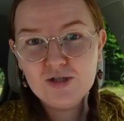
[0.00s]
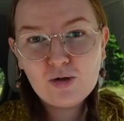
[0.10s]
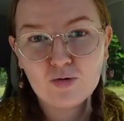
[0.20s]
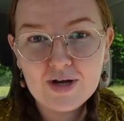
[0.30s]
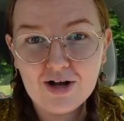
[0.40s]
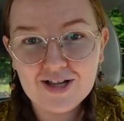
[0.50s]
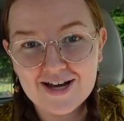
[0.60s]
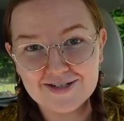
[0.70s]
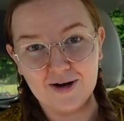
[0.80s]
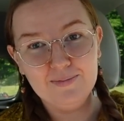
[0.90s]
two, three, all
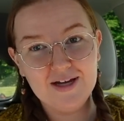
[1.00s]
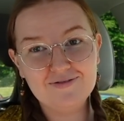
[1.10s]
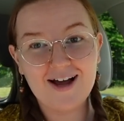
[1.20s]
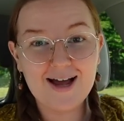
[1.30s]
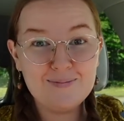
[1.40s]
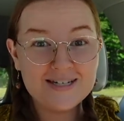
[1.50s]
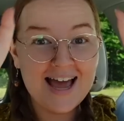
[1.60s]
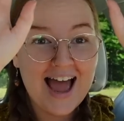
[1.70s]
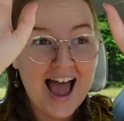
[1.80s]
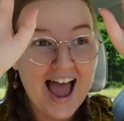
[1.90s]
eyes on me vibes.
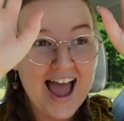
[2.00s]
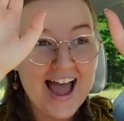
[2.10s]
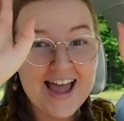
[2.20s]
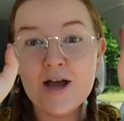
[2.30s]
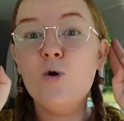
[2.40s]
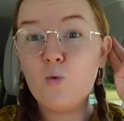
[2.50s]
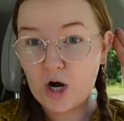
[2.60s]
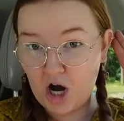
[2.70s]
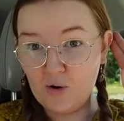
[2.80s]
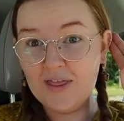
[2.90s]
Hey, we're
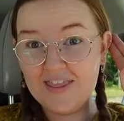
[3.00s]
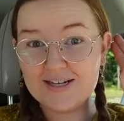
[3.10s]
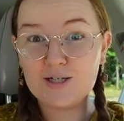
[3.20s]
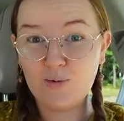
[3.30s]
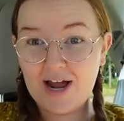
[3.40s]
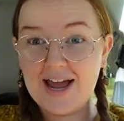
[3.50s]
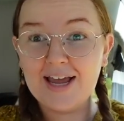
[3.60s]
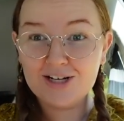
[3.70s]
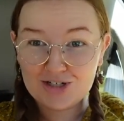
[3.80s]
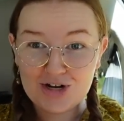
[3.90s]
going this
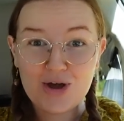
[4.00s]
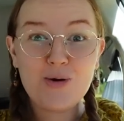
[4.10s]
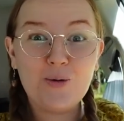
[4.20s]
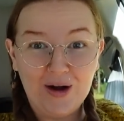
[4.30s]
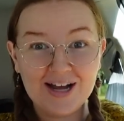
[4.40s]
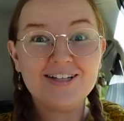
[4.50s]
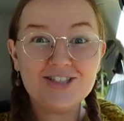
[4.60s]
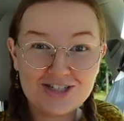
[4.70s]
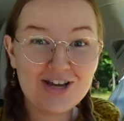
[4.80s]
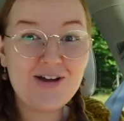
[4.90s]
way. Two,
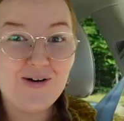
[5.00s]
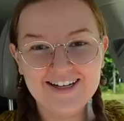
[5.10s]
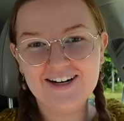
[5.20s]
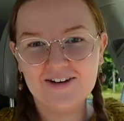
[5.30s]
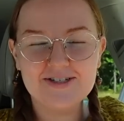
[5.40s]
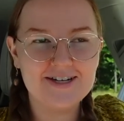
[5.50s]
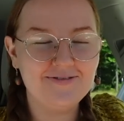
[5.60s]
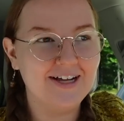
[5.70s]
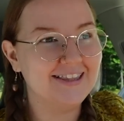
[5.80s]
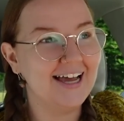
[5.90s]
two, you know, stuff
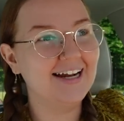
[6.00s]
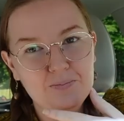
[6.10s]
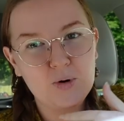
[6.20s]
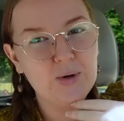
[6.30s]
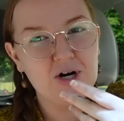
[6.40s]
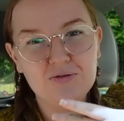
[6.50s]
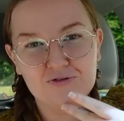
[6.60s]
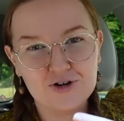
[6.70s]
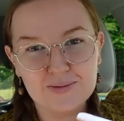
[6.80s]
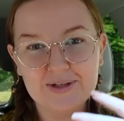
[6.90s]
like that. But we don't
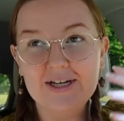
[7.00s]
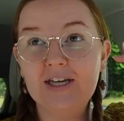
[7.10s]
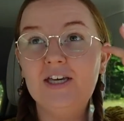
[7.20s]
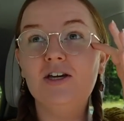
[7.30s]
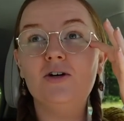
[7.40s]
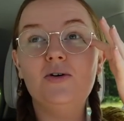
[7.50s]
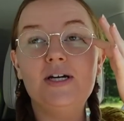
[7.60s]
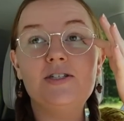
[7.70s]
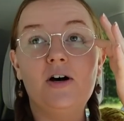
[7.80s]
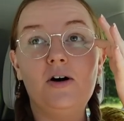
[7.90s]
verbally cue,
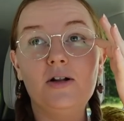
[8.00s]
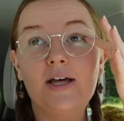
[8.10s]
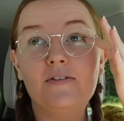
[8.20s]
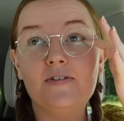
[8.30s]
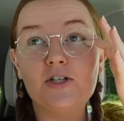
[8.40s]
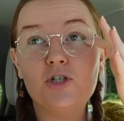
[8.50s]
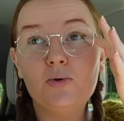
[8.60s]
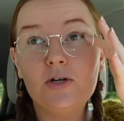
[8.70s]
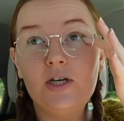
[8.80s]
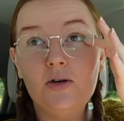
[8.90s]
it's all like
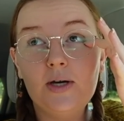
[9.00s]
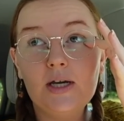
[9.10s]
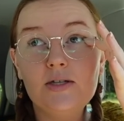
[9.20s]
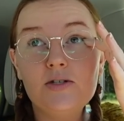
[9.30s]
visual cueing in